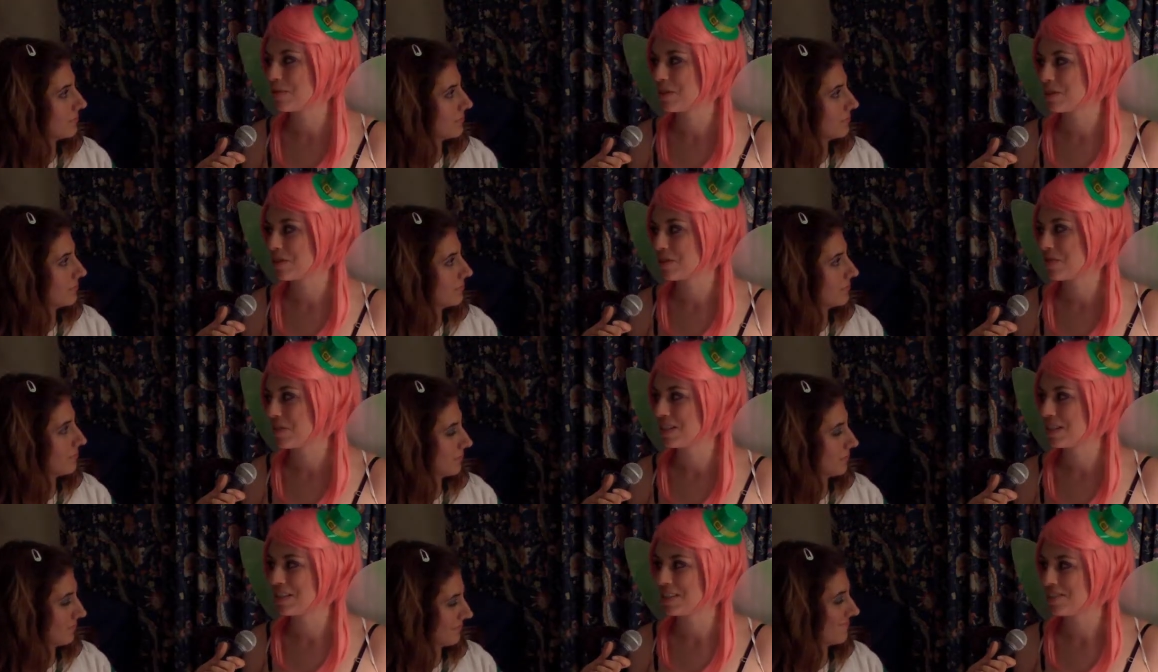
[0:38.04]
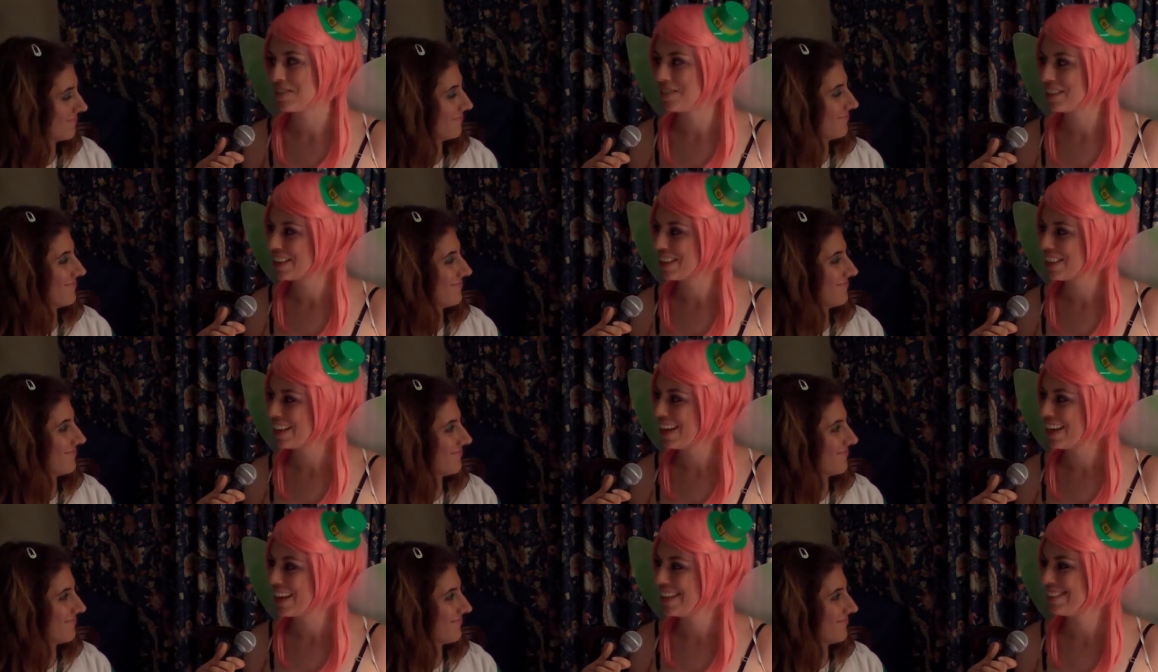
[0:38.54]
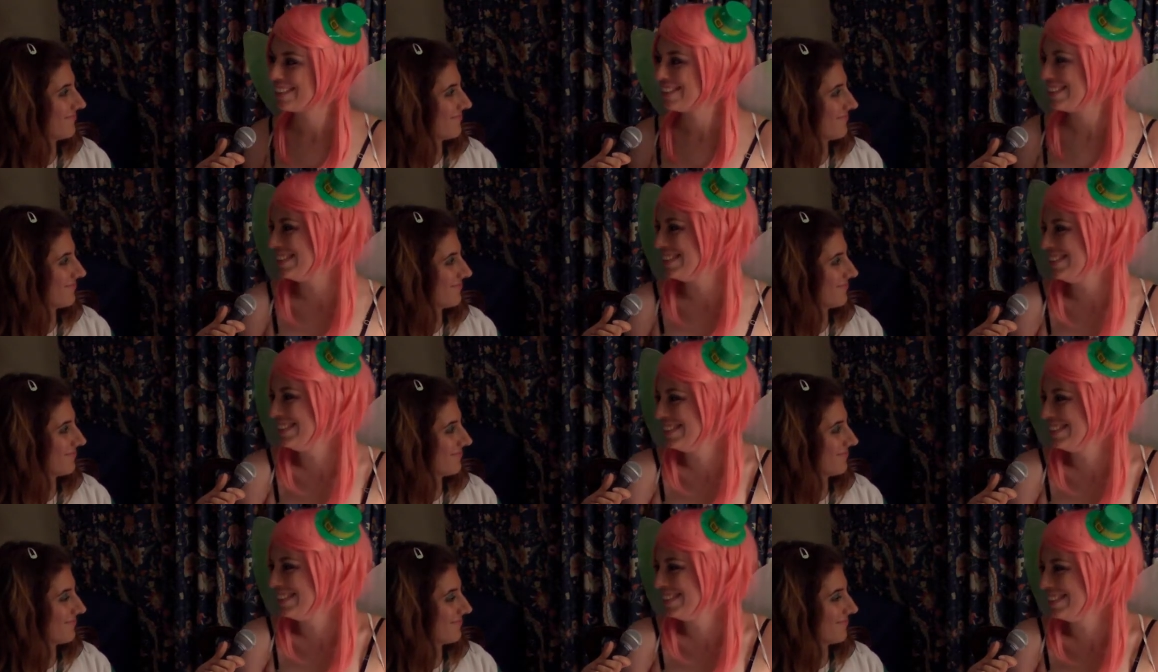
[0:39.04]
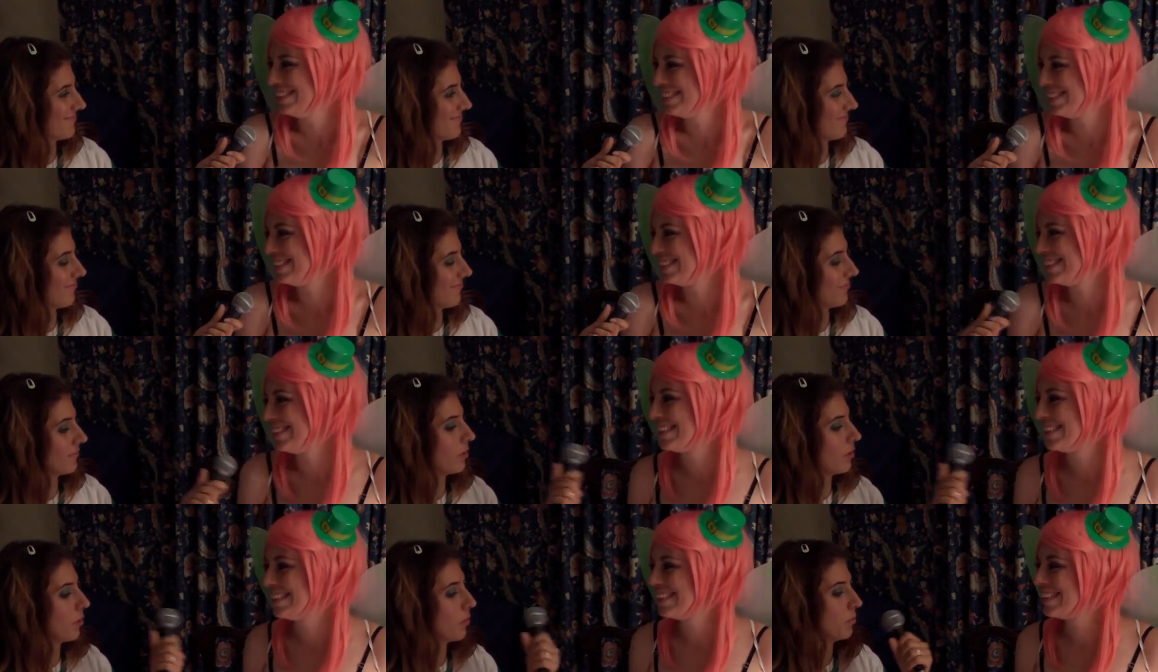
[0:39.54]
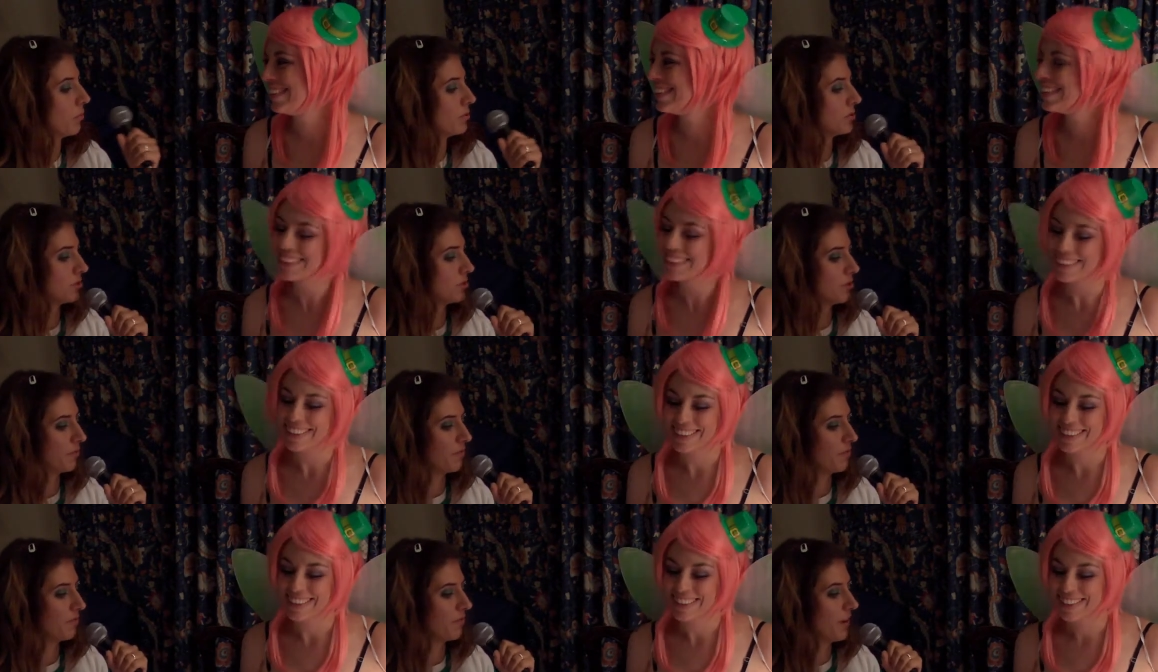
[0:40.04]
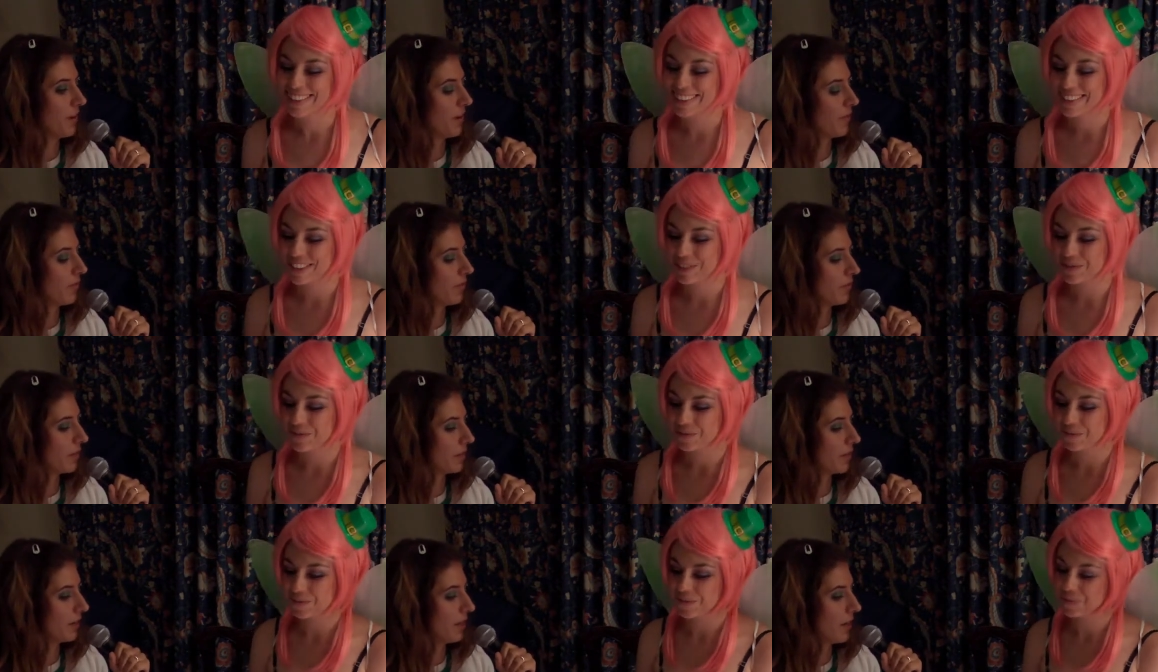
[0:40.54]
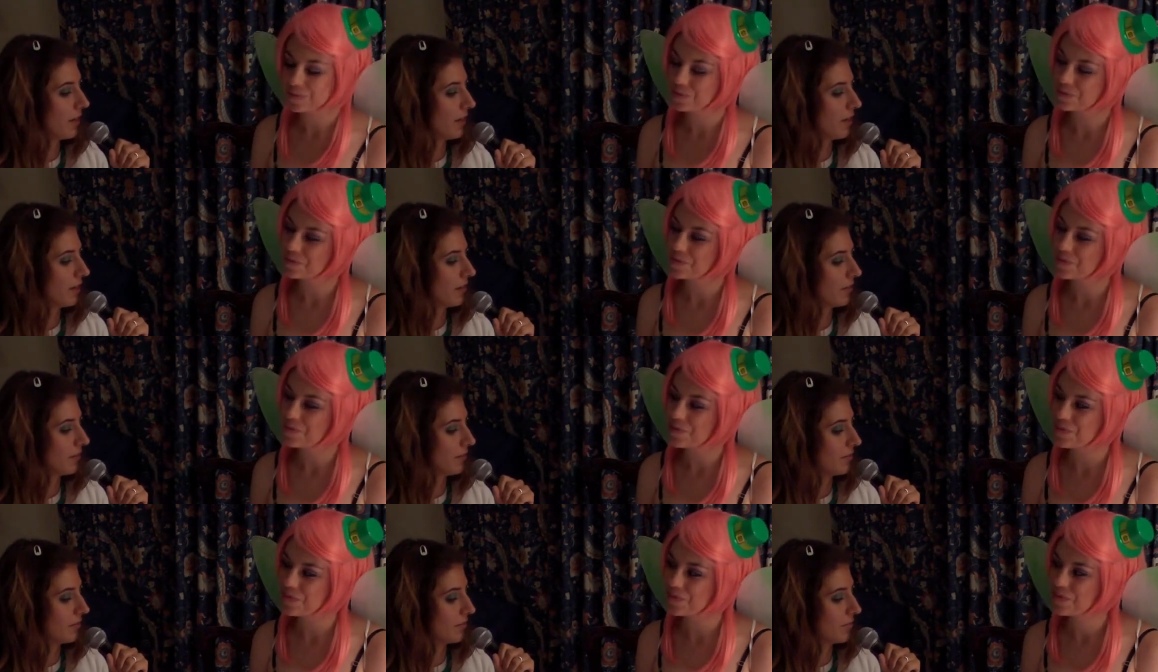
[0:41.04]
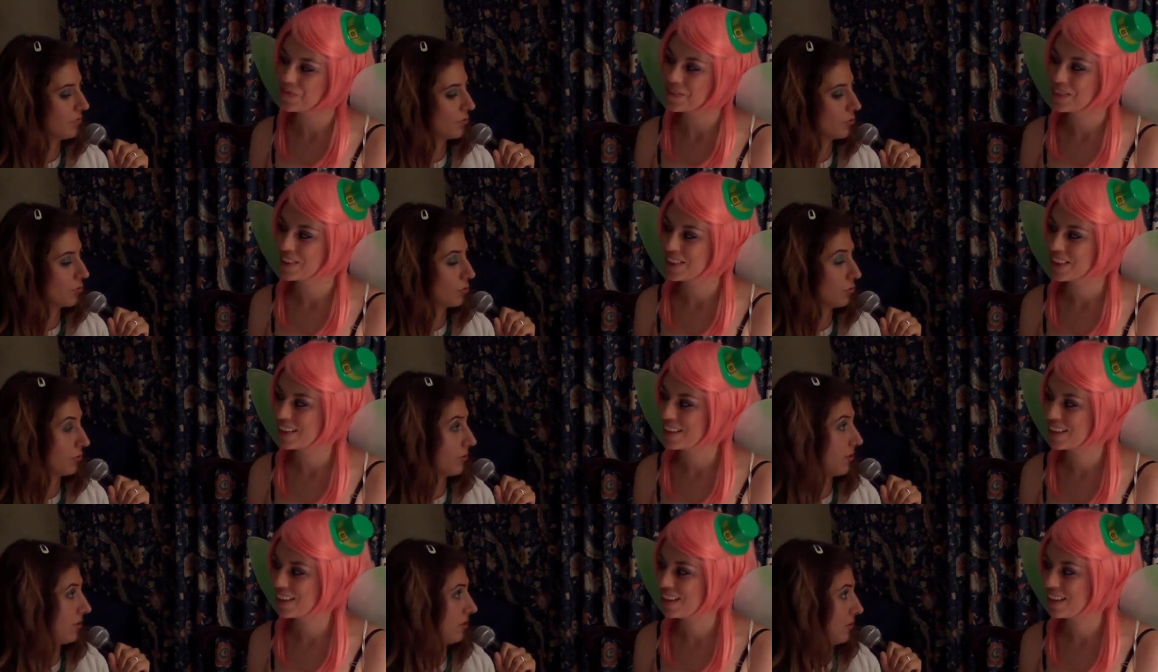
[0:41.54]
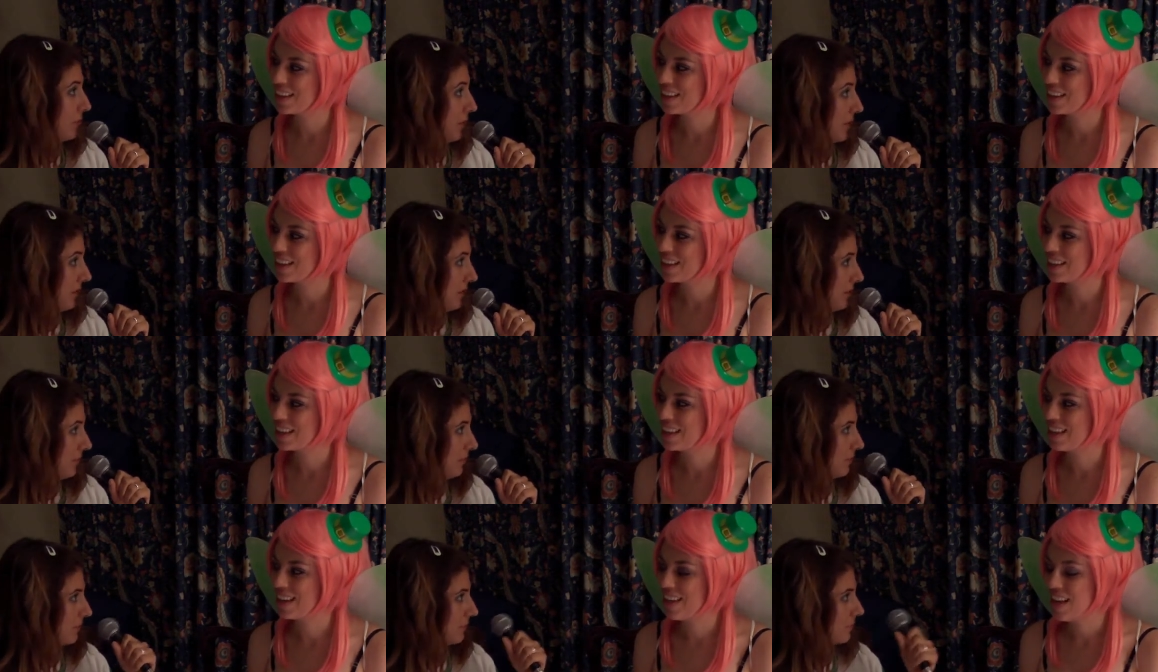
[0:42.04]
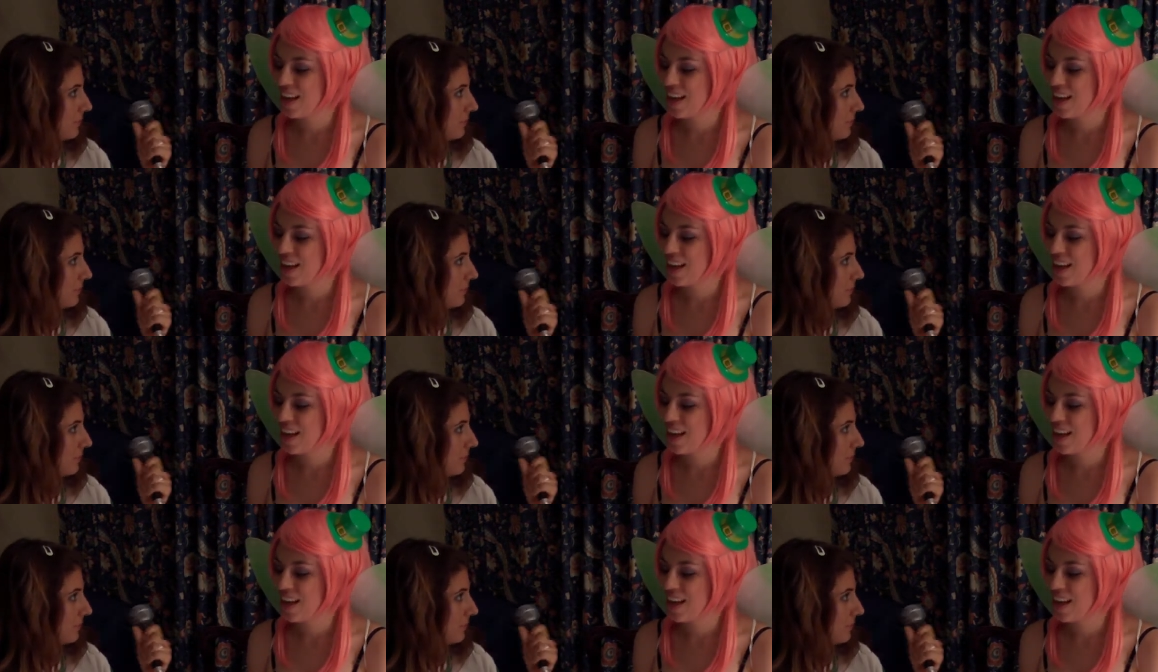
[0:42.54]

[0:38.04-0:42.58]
Speaker 1: and just fun stuff like that.
Speaker 2: What's your favorite kind of jewelry to make?